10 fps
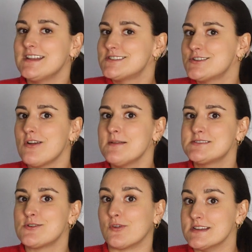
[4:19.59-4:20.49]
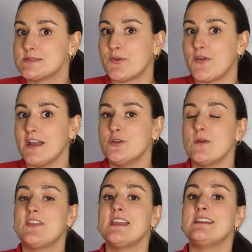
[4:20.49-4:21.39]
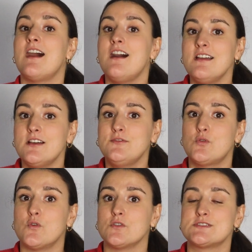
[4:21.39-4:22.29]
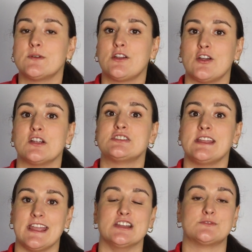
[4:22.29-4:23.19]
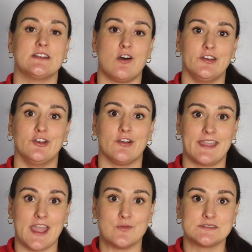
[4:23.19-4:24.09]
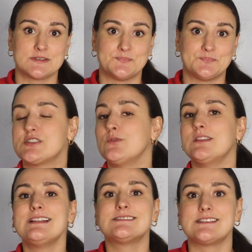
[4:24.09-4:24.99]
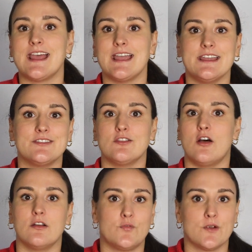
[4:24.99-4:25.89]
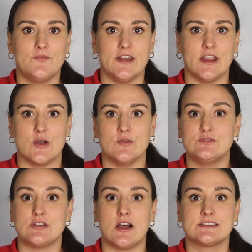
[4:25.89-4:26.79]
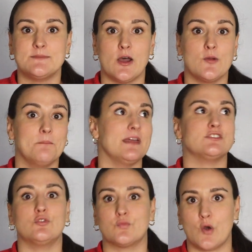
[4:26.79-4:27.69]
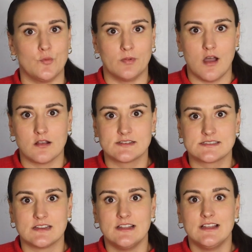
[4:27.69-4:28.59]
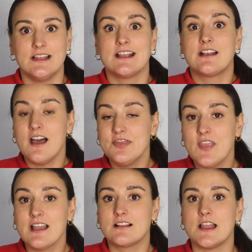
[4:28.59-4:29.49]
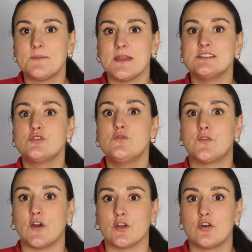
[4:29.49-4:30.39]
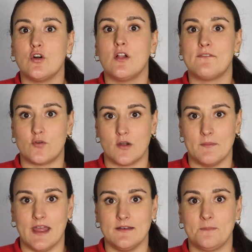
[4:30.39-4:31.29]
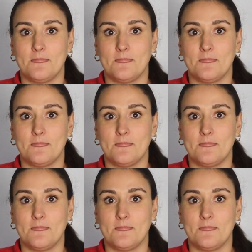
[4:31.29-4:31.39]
Instagram stories provide you with a ton of tools to encourage engagement on your account. So let's say in the long form video you talked about mental roadblocks cut that clip into vertical format.